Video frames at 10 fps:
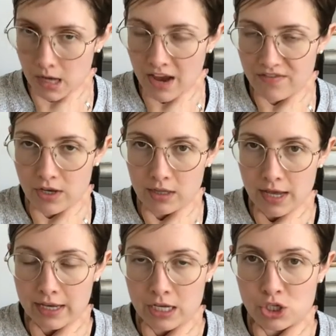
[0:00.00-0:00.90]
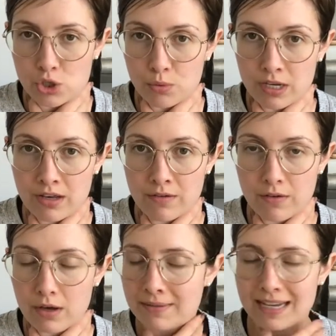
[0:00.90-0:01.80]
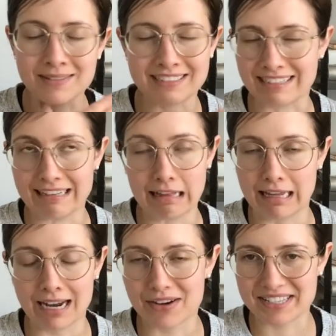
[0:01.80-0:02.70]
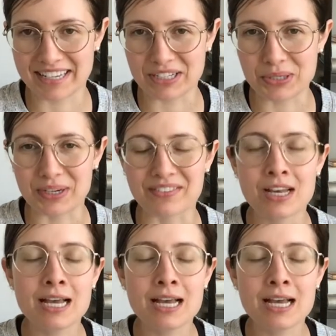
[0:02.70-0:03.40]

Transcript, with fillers: I feel like intuitive. yeah, now I say intuitive.